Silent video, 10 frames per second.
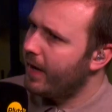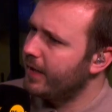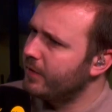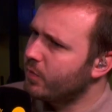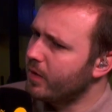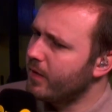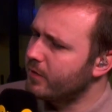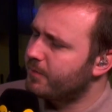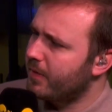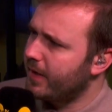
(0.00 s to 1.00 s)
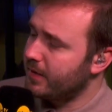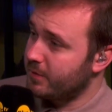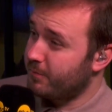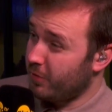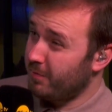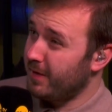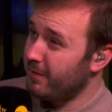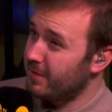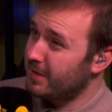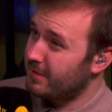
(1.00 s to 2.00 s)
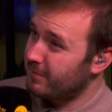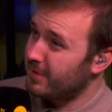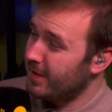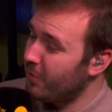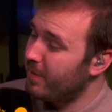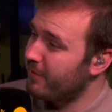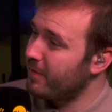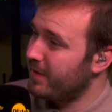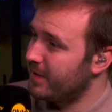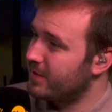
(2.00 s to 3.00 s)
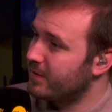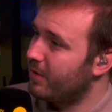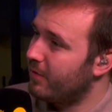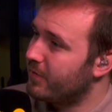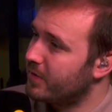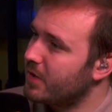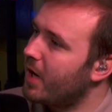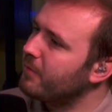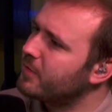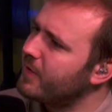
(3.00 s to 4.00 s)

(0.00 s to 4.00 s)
And he was one of those players that probably was a little bit reminiscent of the time.